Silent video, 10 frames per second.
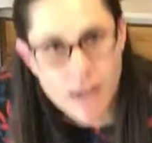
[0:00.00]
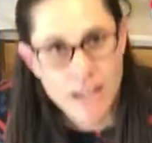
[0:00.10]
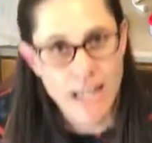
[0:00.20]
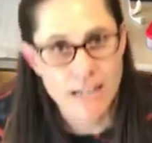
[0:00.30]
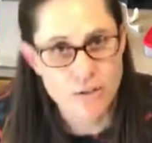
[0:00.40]

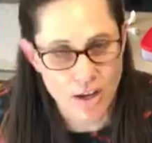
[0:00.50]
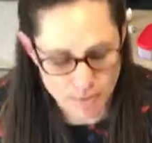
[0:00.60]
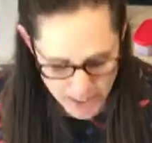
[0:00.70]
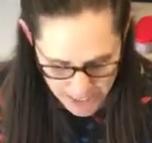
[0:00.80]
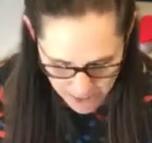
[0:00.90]
Okay, so I have
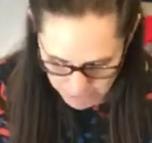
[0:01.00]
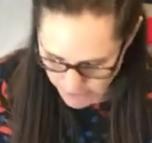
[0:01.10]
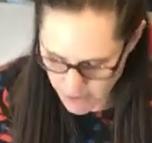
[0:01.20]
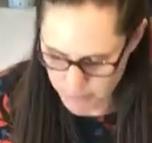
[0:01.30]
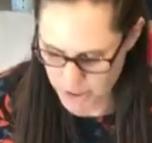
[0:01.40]
my half a
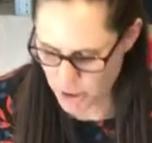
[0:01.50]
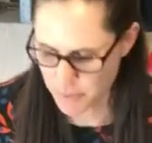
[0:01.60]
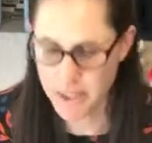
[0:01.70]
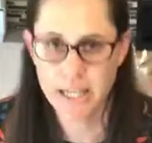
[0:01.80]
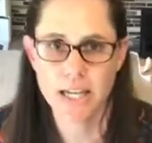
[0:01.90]
cup
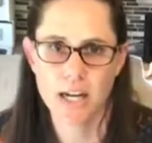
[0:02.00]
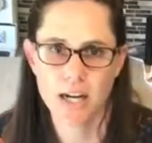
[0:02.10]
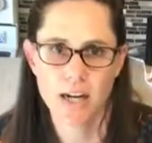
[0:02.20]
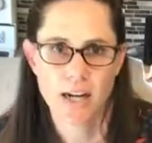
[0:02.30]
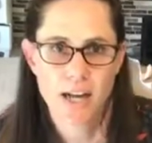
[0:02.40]
measurement
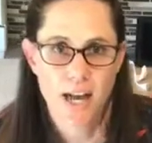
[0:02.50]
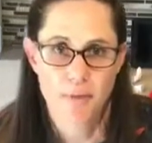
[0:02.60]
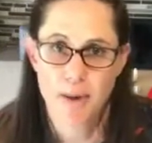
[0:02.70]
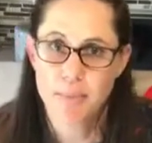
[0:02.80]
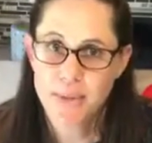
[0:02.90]
here.
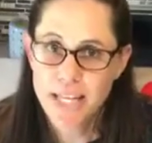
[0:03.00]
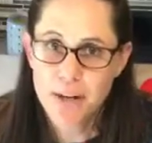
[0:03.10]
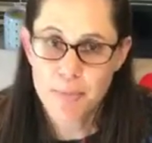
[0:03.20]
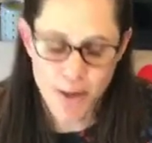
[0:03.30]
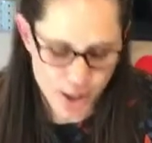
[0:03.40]
My
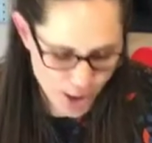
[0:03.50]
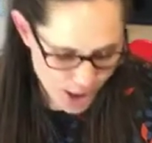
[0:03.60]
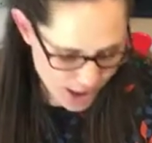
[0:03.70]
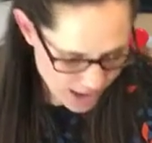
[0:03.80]
peanut butter.